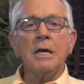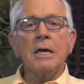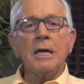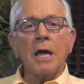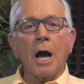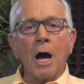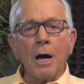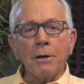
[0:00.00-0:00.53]

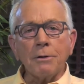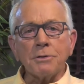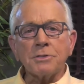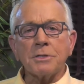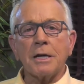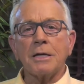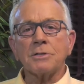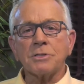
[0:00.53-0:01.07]
He
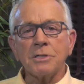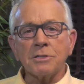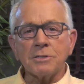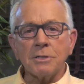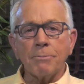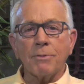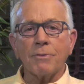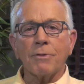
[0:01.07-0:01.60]
understands. He
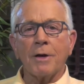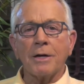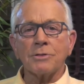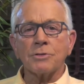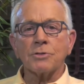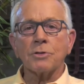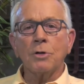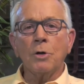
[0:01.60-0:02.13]

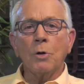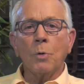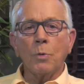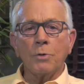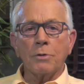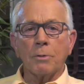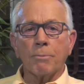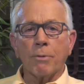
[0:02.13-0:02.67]
sympathizes
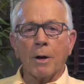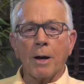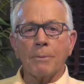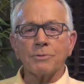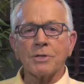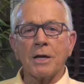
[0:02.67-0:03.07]
with your problems.